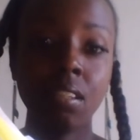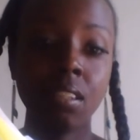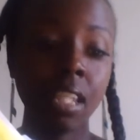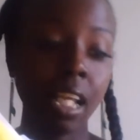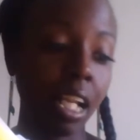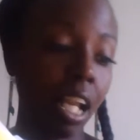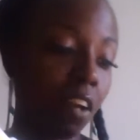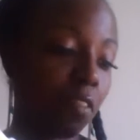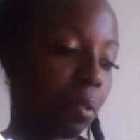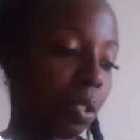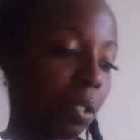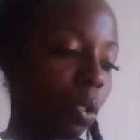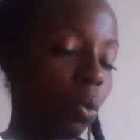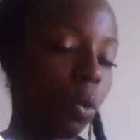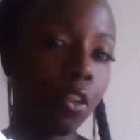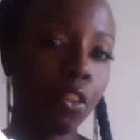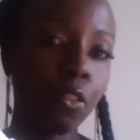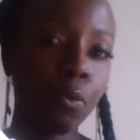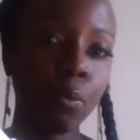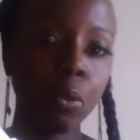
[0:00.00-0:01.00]
that I've been
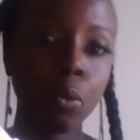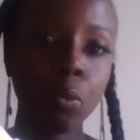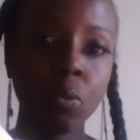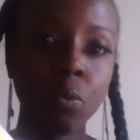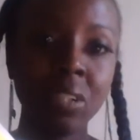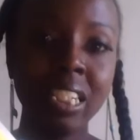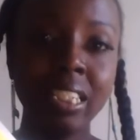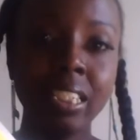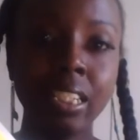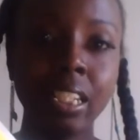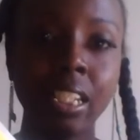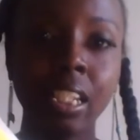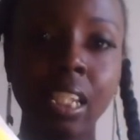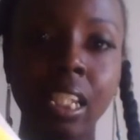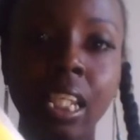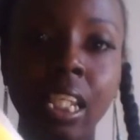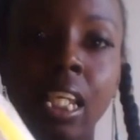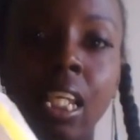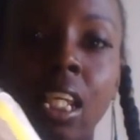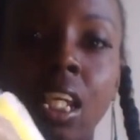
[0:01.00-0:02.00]
going through
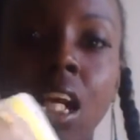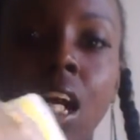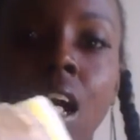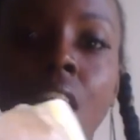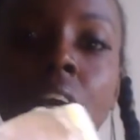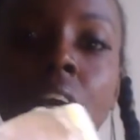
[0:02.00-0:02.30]
recently,